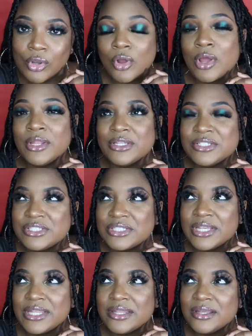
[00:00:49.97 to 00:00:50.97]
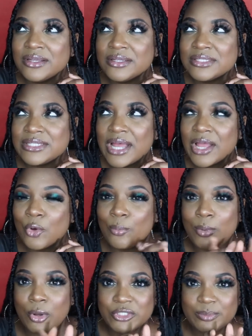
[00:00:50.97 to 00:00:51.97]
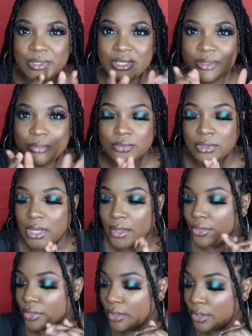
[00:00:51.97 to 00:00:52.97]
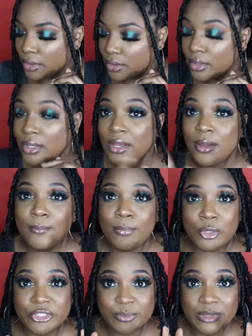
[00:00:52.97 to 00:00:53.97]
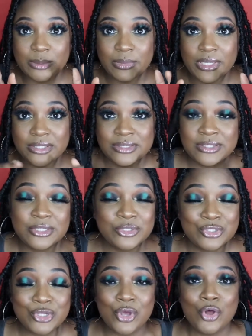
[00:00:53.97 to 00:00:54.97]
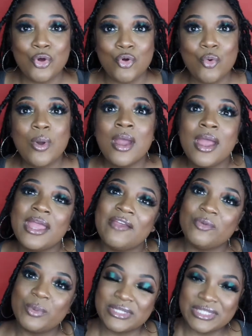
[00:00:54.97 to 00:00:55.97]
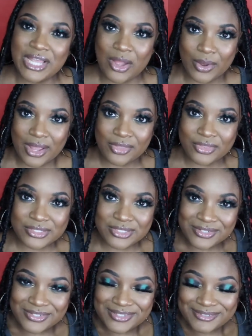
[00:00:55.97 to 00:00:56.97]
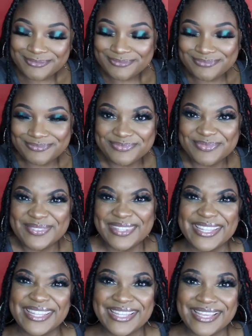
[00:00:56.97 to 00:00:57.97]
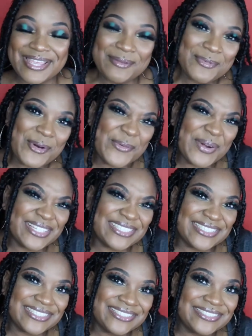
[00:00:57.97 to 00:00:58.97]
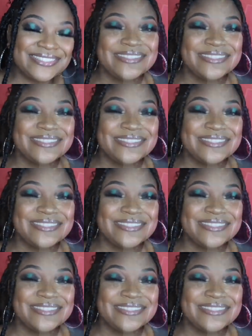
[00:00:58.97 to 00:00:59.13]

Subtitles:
in the style Boss Babe, I think. Boss Babe, yes. So if you want to see how I got this look, then keep on watching.